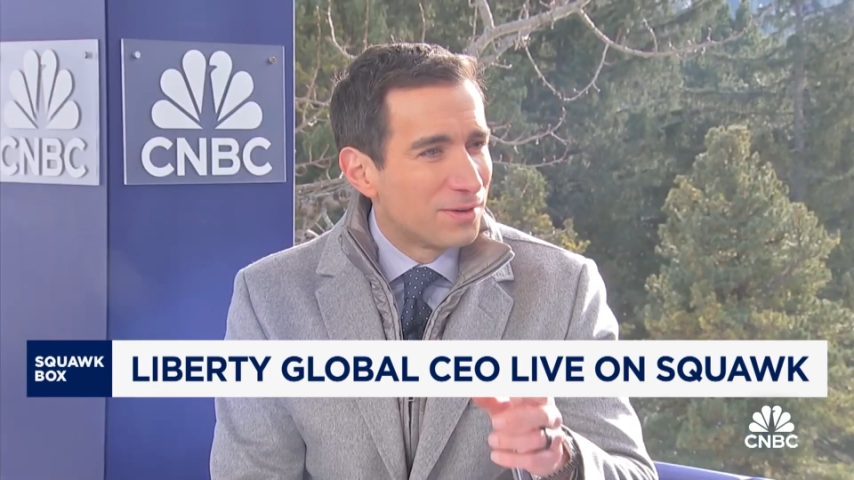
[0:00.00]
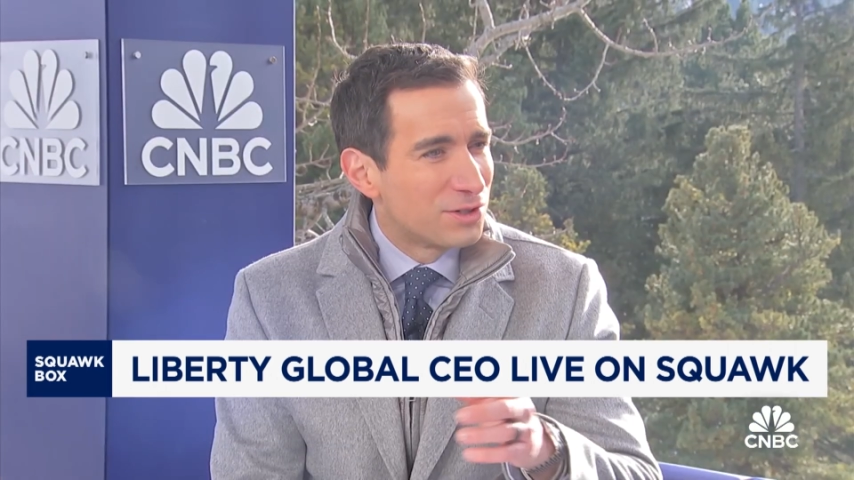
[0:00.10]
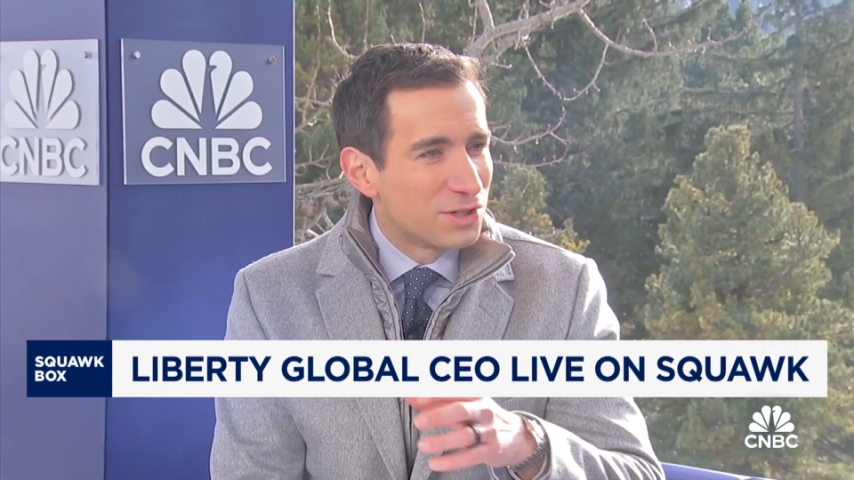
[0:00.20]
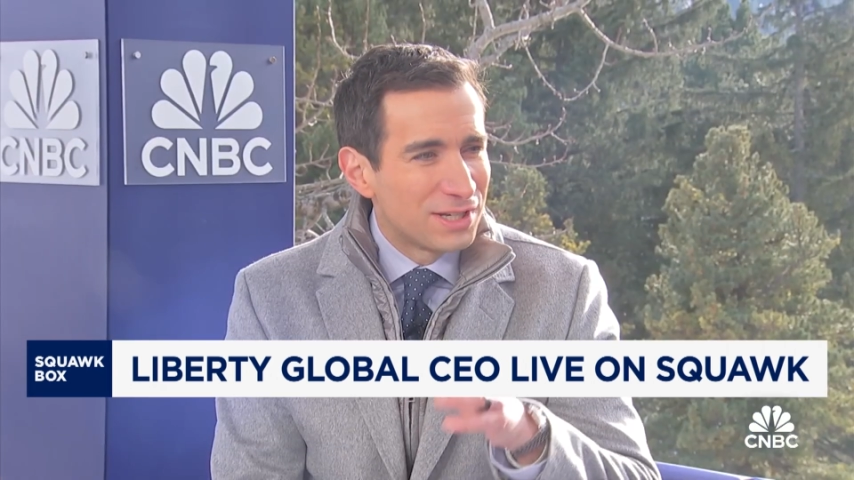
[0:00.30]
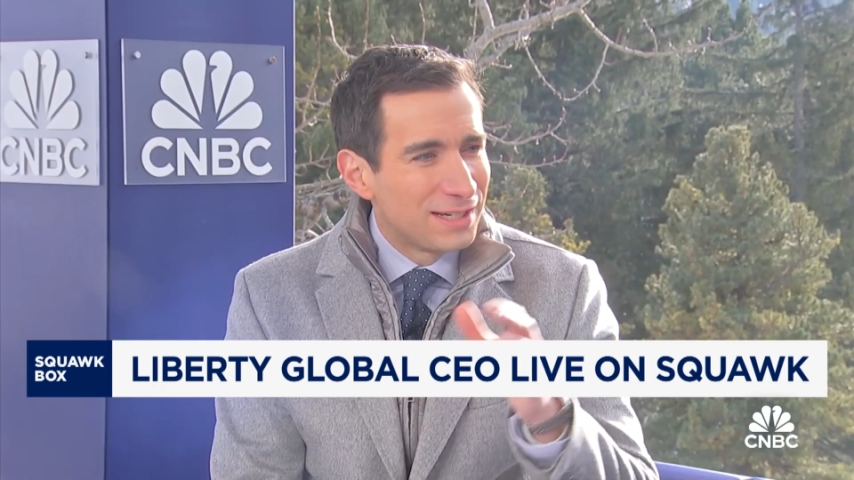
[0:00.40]

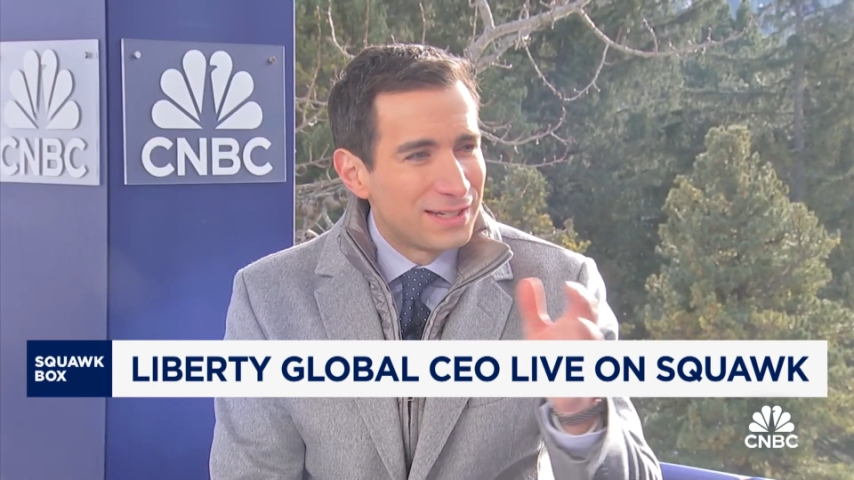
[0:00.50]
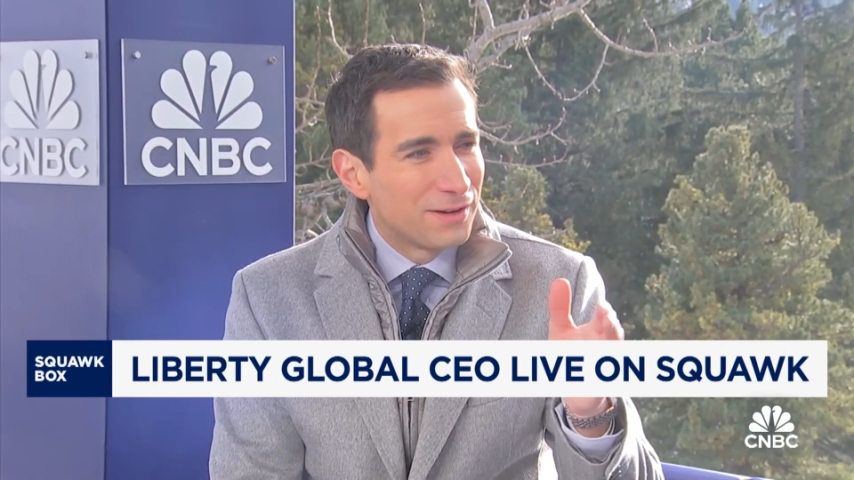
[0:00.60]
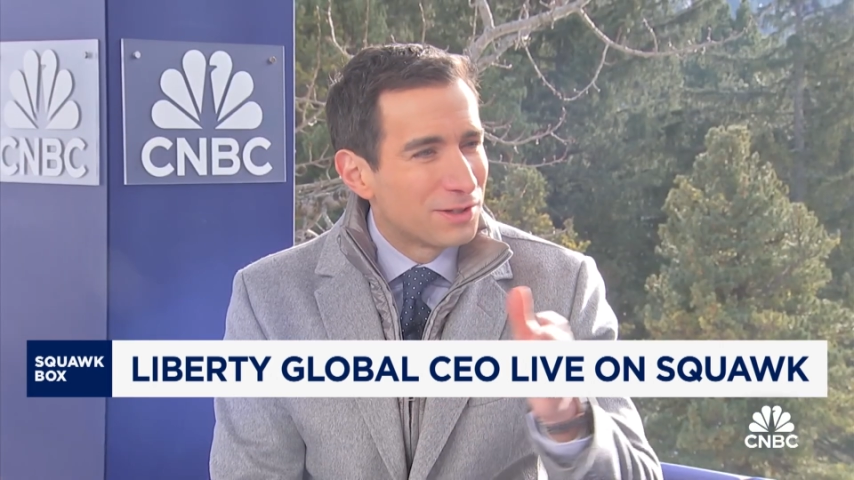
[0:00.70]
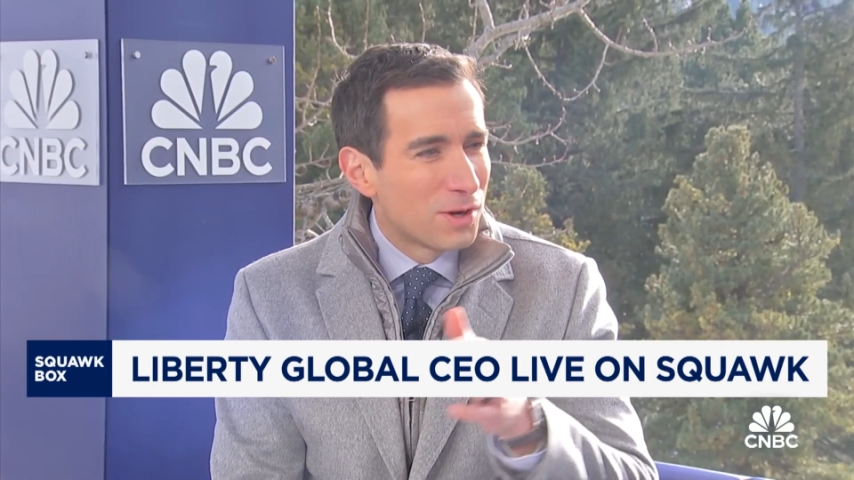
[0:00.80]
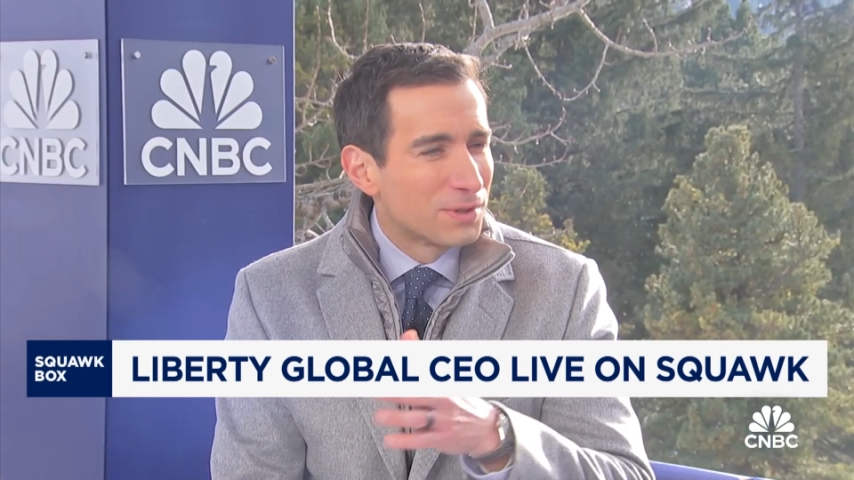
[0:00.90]
is just
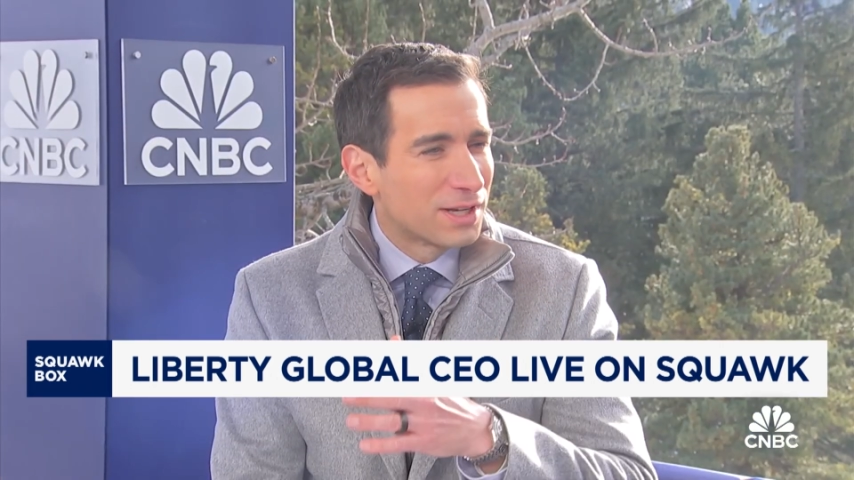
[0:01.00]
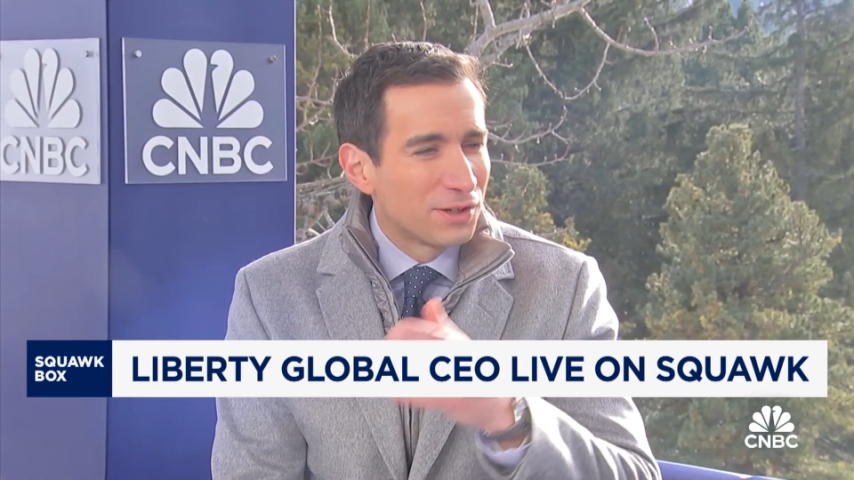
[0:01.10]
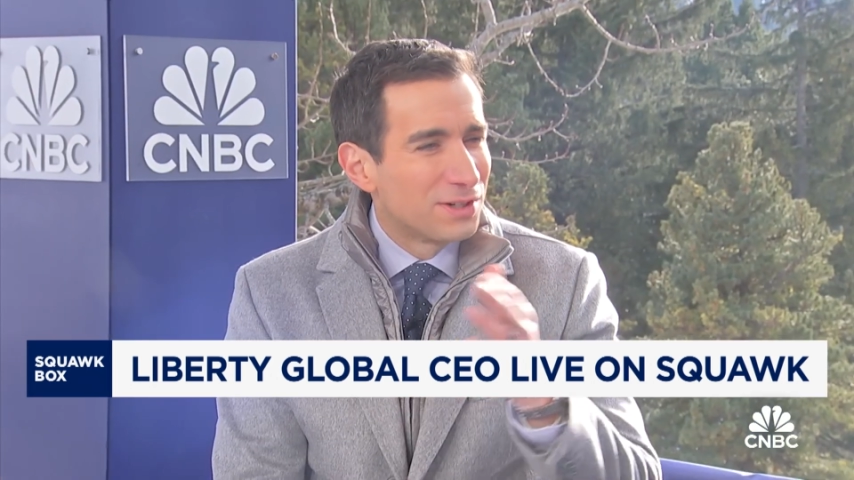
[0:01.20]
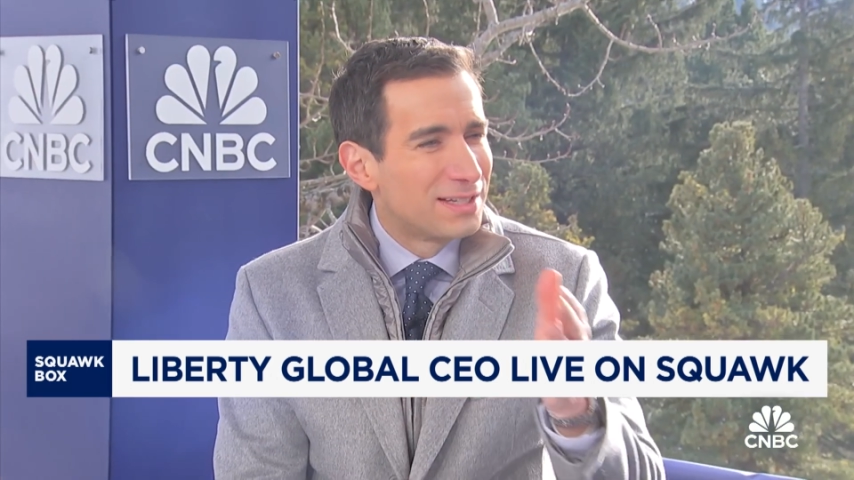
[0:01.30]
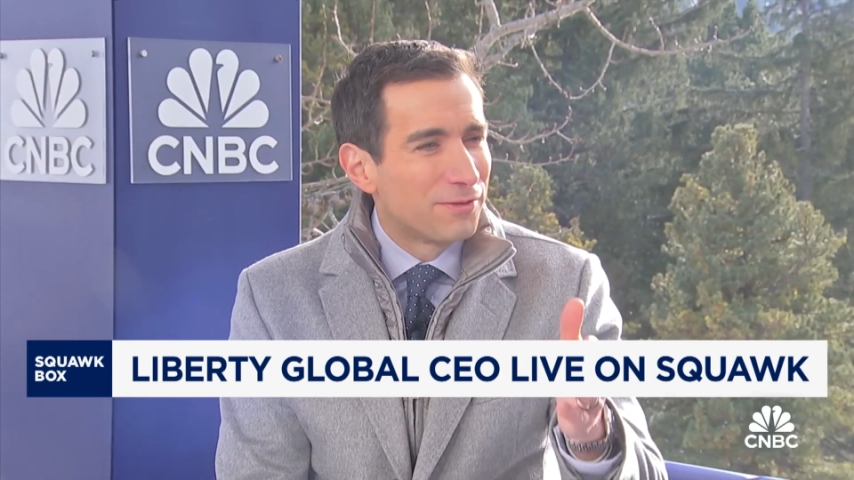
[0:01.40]
it's almost like
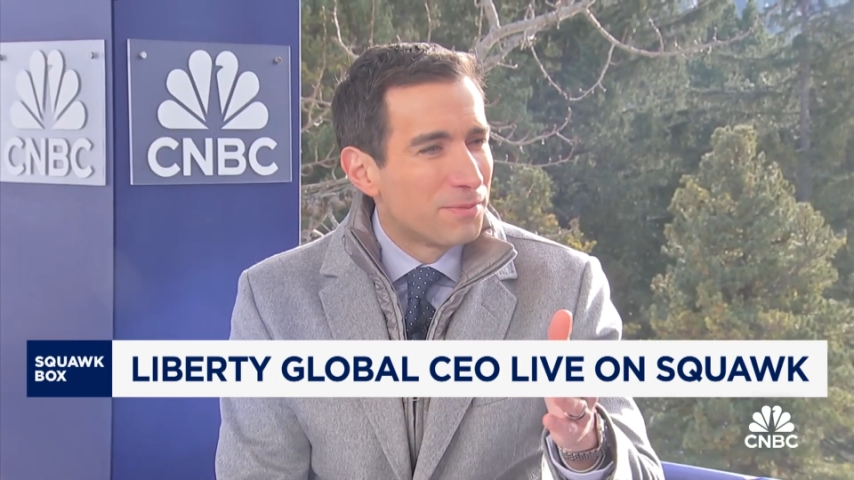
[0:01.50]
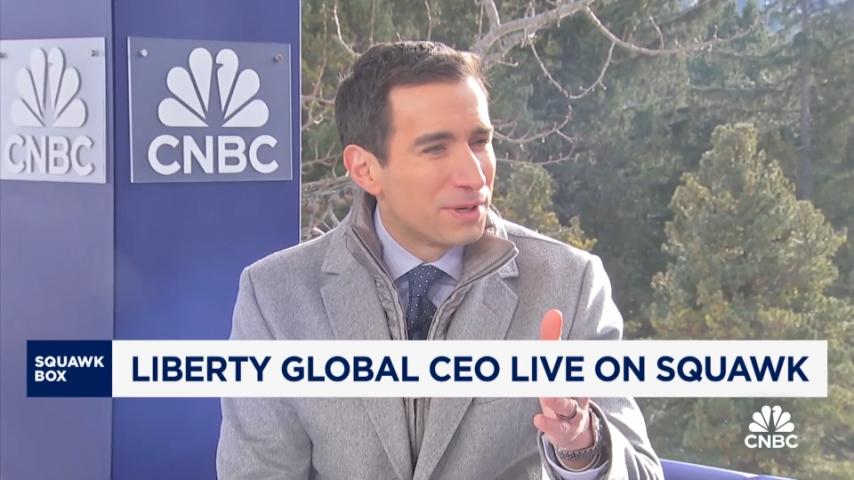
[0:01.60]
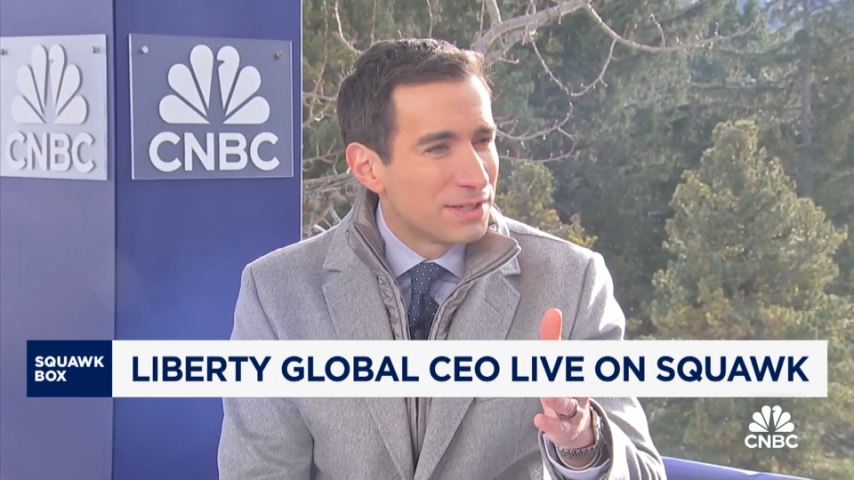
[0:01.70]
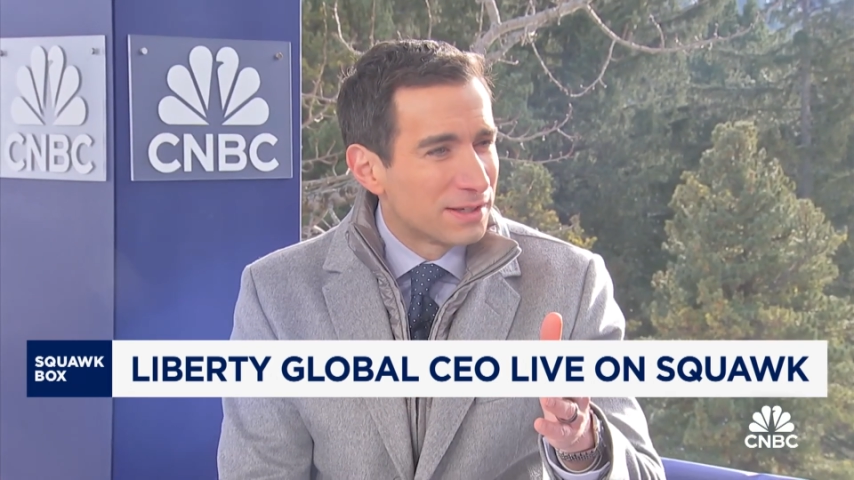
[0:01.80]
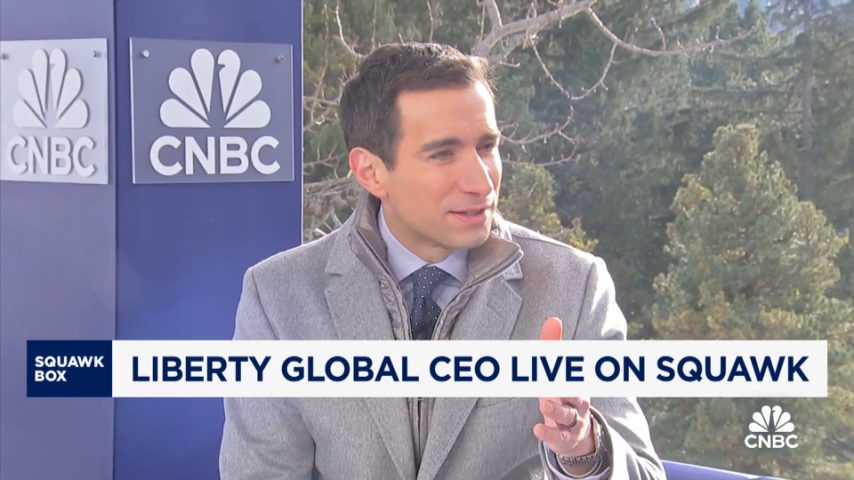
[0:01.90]
they're in a different
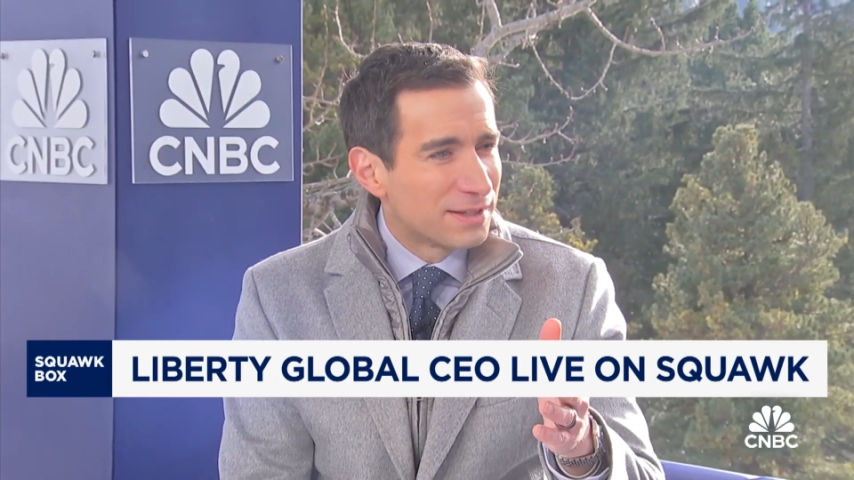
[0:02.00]
business.